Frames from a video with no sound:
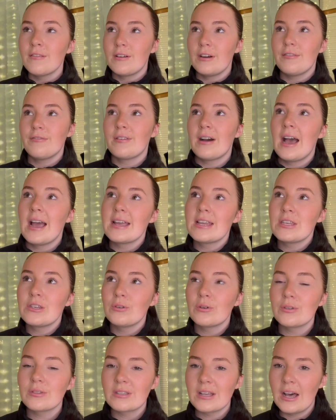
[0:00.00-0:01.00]
are finding
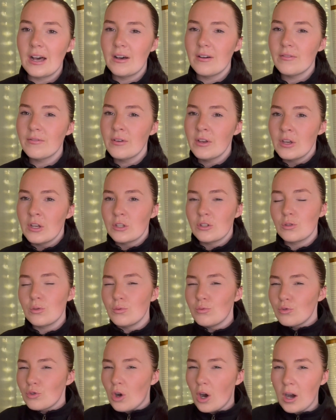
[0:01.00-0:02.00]
yourself to
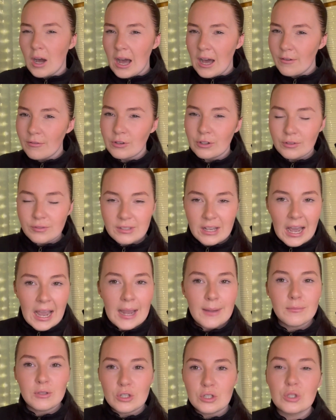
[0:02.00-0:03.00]
not have enough
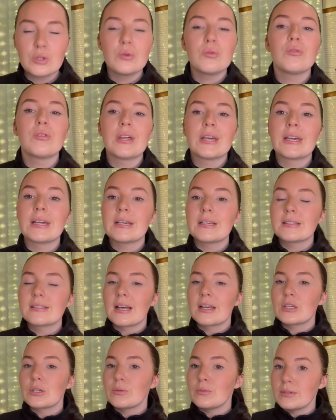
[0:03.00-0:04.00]
time to do things
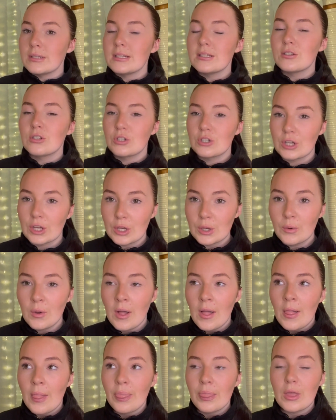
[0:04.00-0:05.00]
that you need to do,
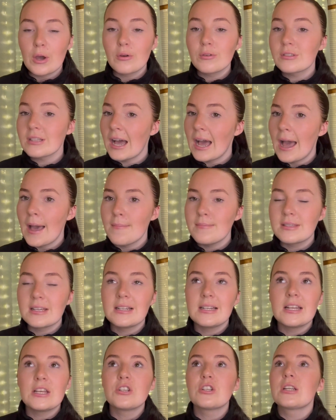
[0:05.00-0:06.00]
those times are
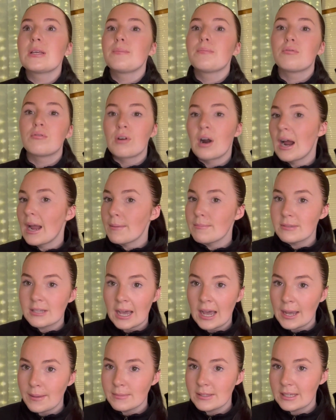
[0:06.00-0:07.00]
literally prime
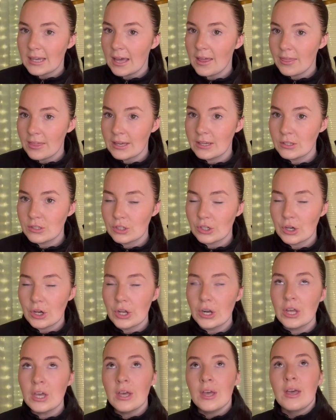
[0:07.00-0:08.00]
time to get things done.
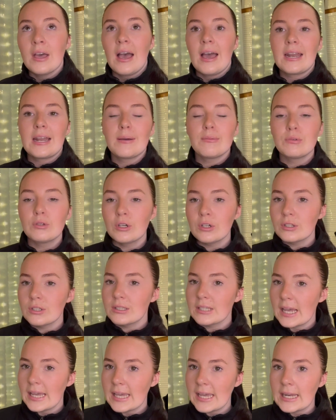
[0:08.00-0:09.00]
And I'm not
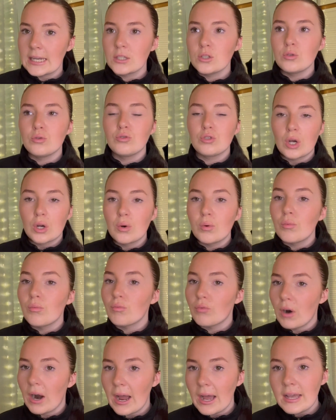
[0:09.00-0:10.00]
saying to don't
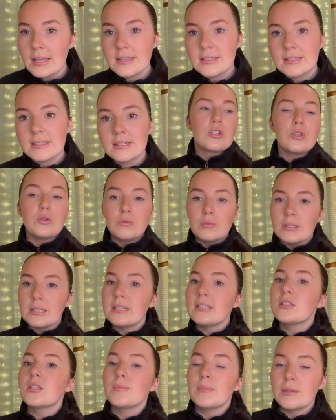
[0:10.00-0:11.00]
rest, you
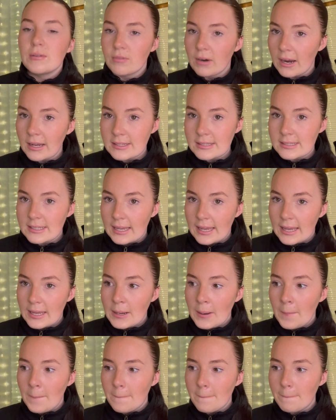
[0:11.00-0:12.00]
need to be resting,
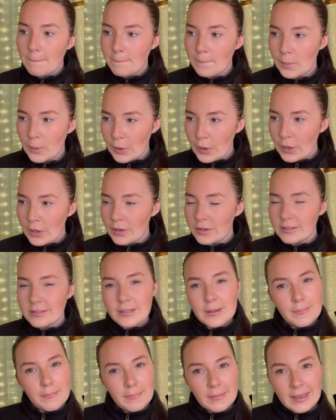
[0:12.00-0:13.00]
but
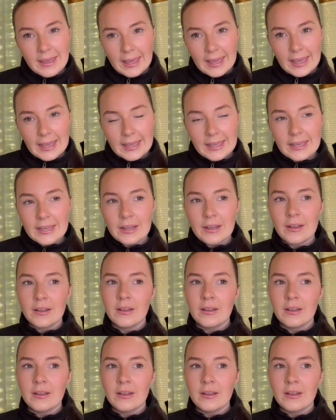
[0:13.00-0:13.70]
to me,